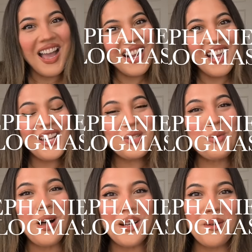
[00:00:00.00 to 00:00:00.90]
Hi guys,
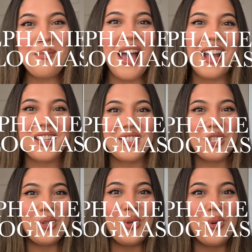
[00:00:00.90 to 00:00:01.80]
welcome back
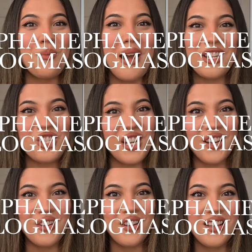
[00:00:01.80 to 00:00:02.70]
to my
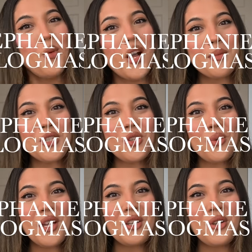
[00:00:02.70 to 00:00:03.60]
channel. Welcome to
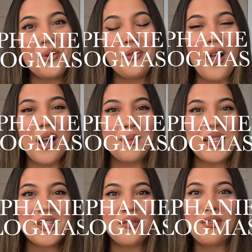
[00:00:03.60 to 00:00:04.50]
a new
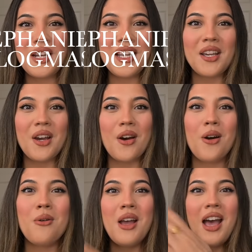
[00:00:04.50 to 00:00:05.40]
Vlogmas
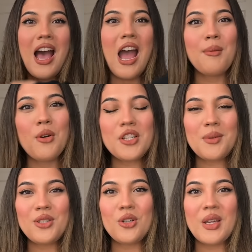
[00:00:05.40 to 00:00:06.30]
video. I'm going to
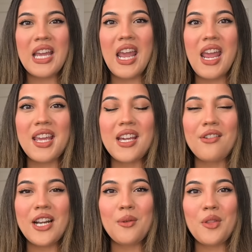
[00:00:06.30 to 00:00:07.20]
be doing a Get
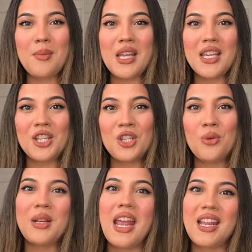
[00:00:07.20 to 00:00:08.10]
Ready With Me
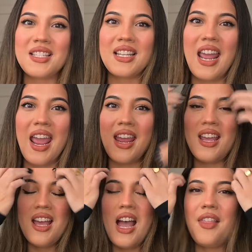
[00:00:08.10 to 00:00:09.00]
Q&A today.
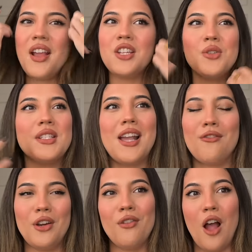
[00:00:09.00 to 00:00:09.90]
I think I do this
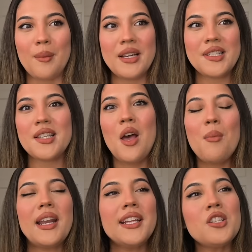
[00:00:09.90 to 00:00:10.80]
every Vlogmas,
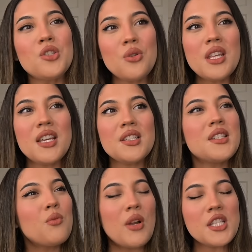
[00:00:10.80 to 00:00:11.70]
but I like to do
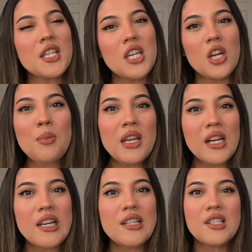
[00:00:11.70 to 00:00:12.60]
this once a year
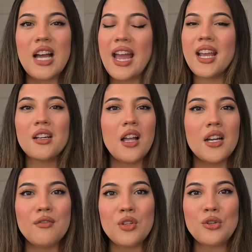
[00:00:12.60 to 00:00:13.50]
because I get a lot
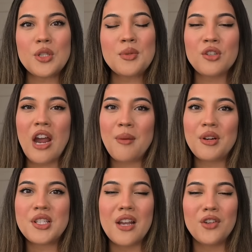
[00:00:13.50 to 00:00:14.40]
of new
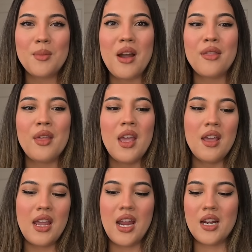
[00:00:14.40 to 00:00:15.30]
subscribers every month
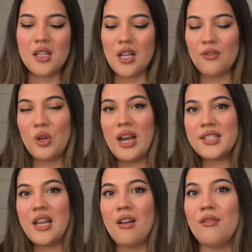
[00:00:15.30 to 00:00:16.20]
and a lot of you guys
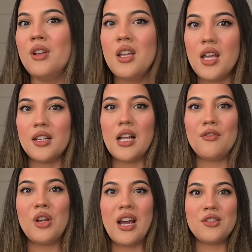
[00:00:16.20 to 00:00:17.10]

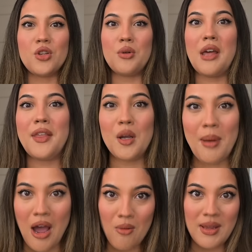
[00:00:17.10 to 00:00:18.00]
know nothing
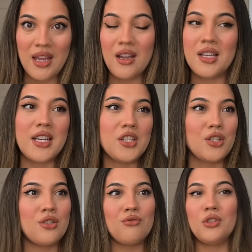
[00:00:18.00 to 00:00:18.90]
about me because I
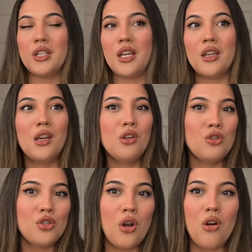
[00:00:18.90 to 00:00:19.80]
just really
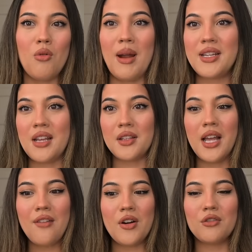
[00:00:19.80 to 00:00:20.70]
show my day in the
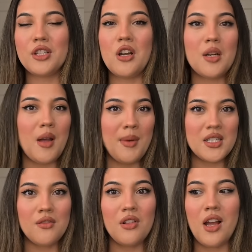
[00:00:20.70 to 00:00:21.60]
life. I don't really talk about
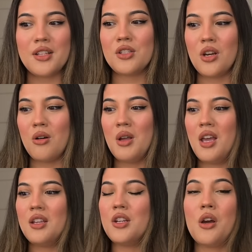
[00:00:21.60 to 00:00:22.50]
myself a lot. So,
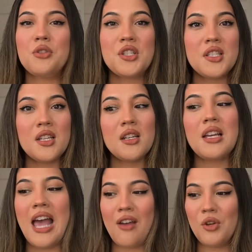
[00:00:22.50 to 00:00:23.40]
you know, just to
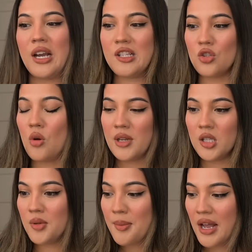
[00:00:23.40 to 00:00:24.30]
have you guys know me a
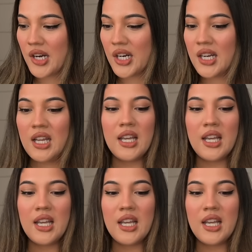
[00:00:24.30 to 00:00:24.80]
little bit better,